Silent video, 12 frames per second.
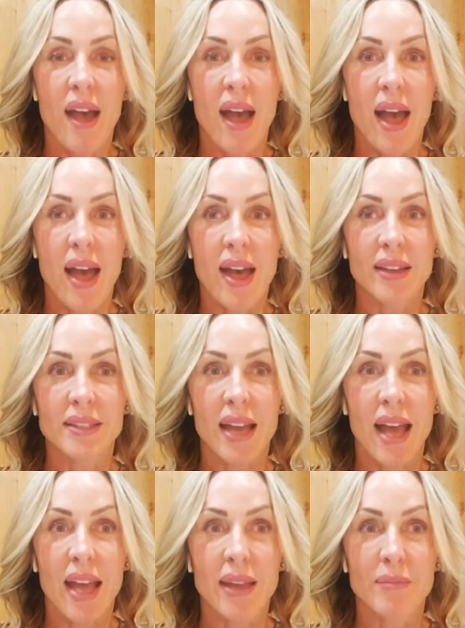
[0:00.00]
And
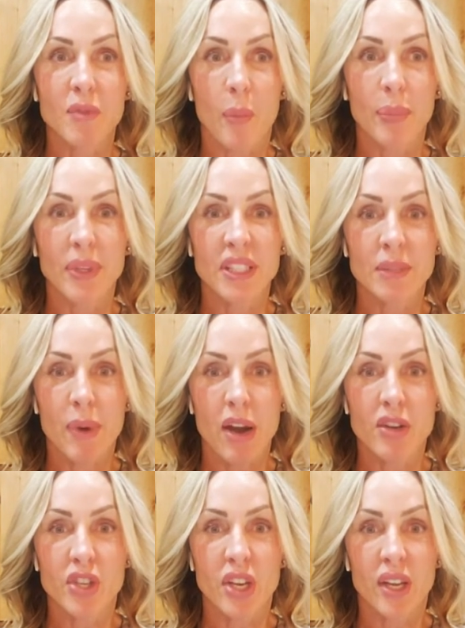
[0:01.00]
I am not being
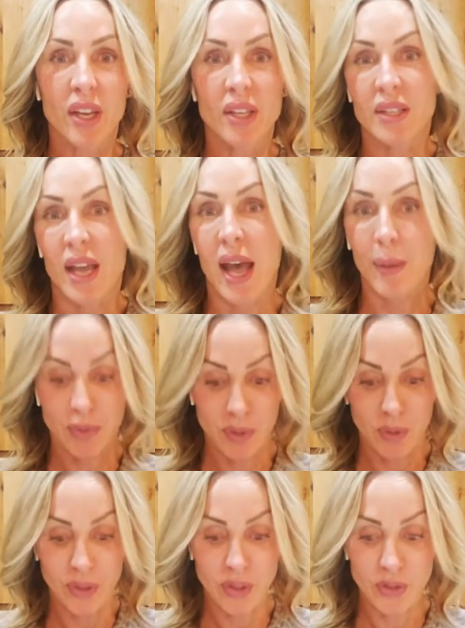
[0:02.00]
disparaging, it's
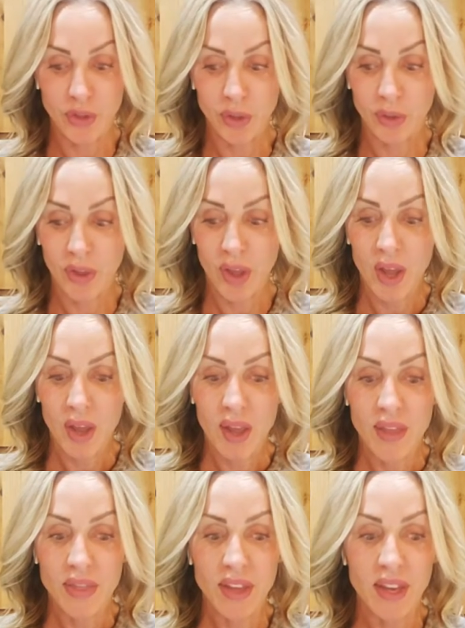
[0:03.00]
absolutely the truth.
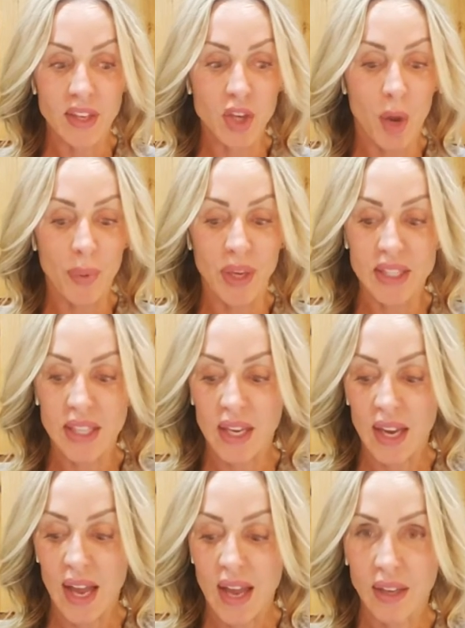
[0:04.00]
The topics
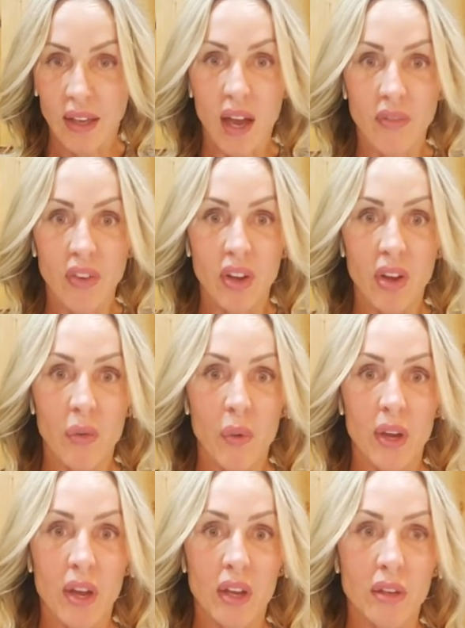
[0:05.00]
that I cover
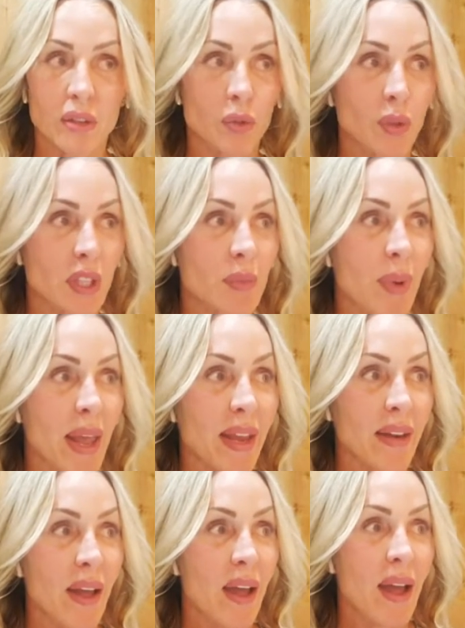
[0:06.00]
where I'm going to
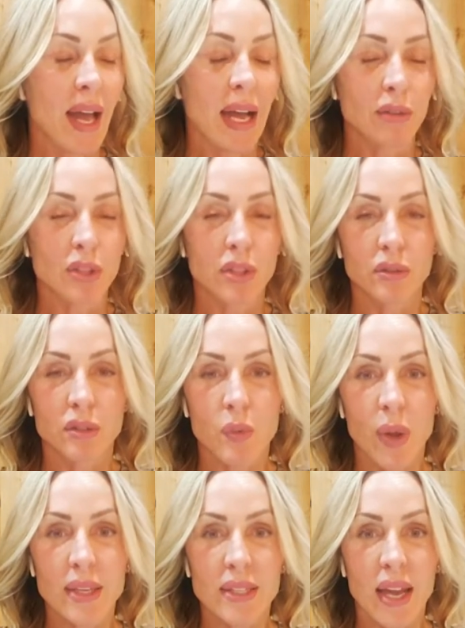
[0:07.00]
explain how to lose
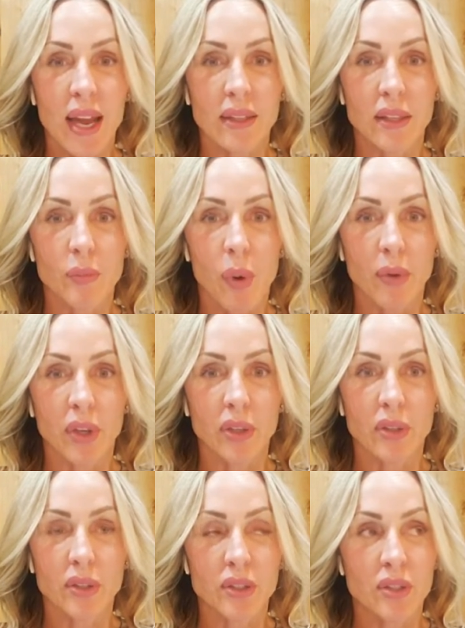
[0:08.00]
weight and I'm probably
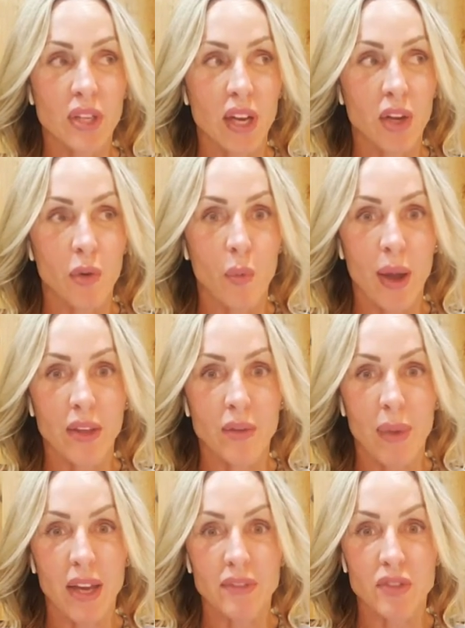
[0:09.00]
going to tell you why you
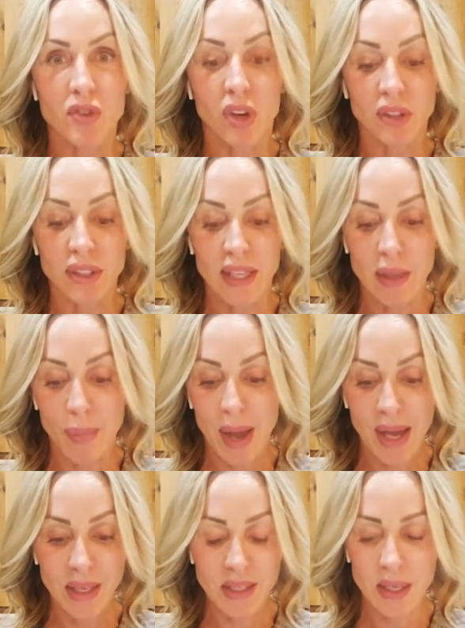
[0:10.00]
might have struggled in the
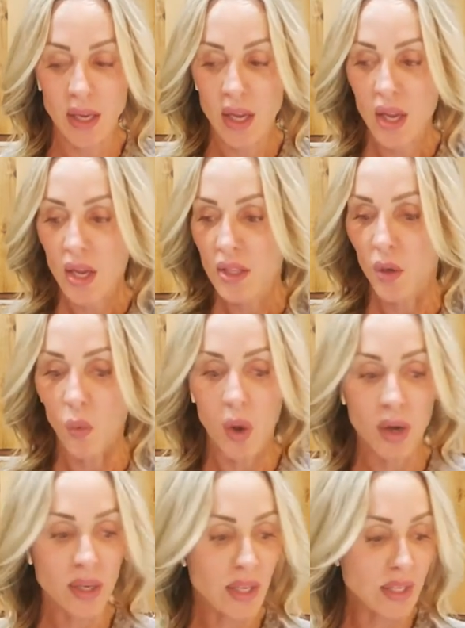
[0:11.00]
past. So
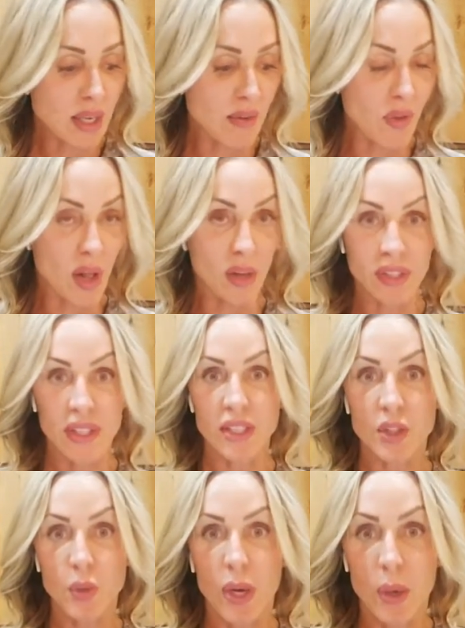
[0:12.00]
what is involved? It is
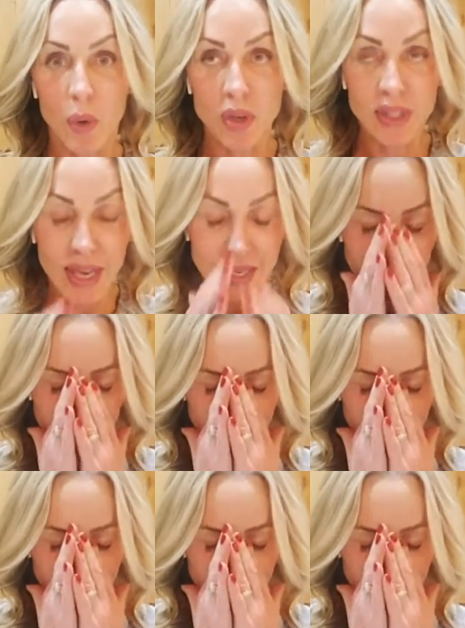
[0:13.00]
21 days. There